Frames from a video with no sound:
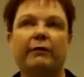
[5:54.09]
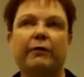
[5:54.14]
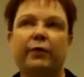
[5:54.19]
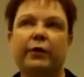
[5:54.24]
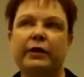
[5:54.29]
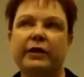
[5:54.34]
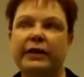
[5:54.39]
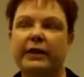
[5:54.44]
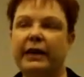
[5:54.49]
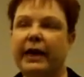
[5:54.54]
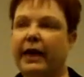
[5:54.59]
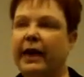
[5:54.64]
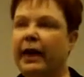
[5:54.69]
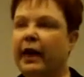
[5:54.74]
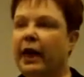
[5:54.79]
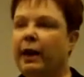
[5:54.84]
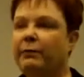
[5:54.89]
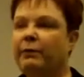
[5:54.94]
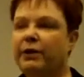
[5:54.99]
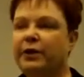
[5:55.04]
For today,
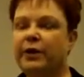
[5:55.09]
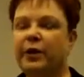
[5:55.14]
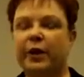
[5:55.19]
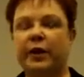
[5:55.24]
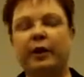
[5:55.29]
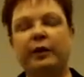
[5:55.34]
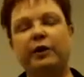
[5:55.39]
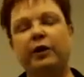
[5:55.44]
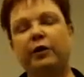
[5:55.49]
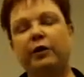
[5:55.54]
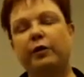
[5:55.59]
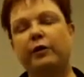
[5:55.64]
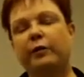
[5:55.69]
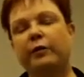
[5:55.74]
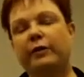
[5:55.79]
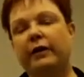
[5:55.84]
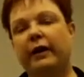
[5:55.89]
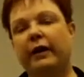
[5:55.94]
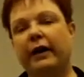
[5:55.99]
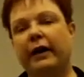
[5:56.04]
I'm just going to
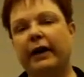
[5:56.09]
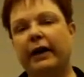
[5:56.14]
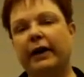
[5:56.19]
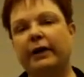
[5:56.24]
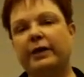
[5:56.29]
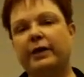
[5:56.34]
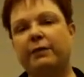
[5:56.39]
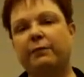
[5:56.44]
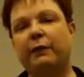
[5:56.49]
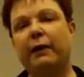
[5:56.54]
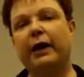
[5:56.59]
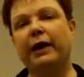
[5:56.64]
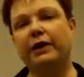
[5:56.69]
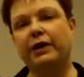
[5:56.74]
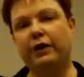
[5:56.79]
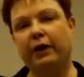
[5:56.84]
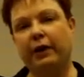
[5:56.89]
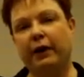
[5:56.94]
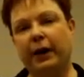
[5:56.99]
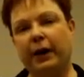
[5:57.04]
use It's My
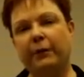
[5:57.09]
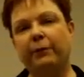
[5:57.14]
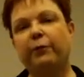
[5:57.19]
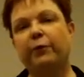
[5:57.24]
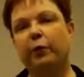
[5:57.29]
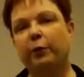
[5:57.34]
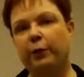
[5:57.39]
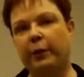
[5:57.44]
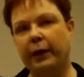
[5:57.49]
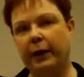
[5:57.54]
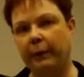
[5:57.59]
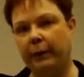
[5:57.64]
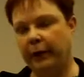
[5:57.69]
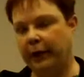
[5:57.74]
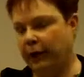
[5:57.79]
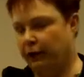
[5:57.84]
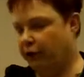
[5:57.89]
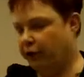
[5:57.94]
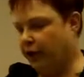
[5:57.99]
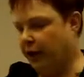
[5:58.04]
Time for
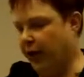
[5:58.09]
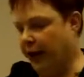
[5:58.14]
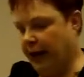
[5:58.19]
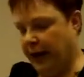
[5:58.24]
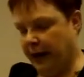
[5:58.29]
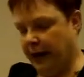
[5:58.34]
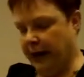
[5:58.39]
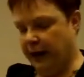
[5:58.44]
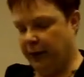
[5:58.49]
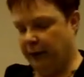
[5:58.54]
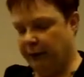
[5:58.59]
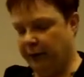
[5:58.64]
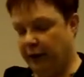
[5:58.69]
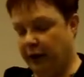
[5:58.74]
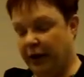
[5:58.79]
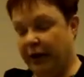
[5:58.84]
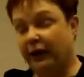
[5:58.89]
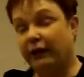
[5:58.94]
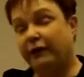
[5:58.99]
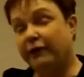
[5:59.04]
PB&J, and I'm
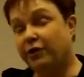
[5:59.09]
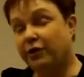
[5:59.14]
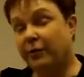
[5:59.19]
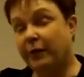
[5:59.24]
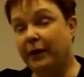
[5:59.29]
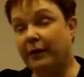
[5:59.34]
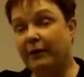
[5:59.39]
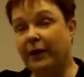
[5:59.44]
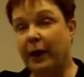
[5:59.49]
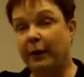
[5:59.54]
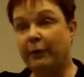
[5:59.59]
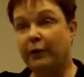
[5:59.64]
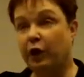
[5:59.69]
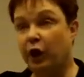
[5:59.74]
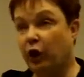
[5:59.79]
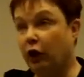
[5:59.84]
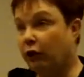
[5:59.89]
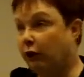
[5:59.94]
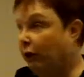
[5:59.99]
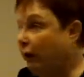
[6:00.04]
going to illustrate that with
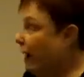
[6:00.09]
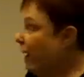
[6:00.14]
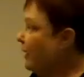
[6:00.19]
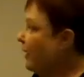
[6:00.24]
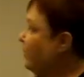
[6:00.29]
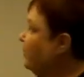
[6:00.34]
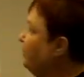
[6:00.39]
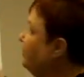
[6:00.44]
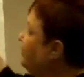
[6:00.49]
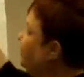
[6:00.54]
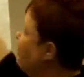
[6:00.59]
the clock